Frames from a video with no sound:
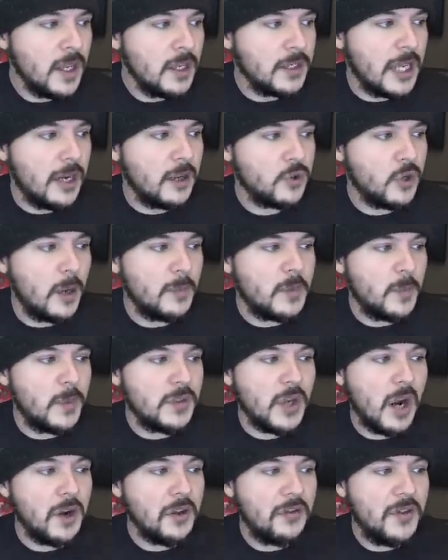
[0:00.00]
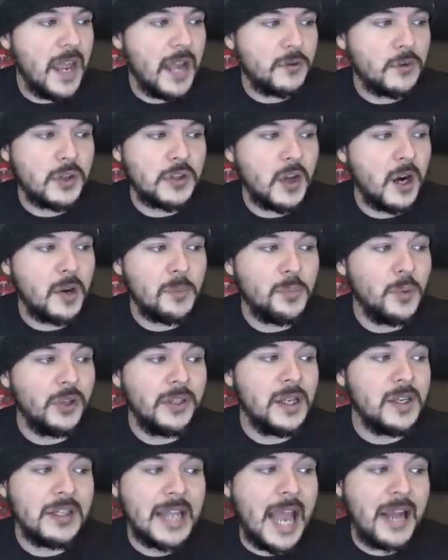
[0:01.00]
Donald Trump's bizarre theatrics are a
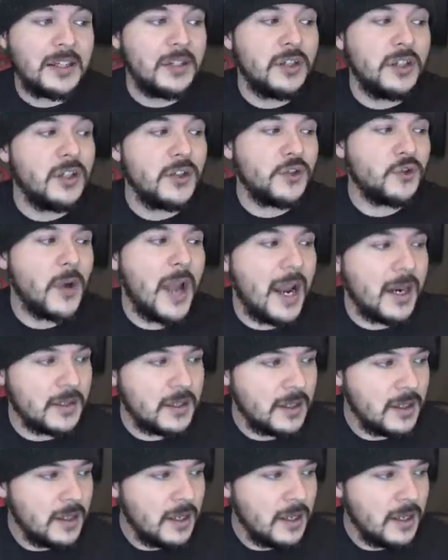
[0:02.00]
brilliant tactic to distract.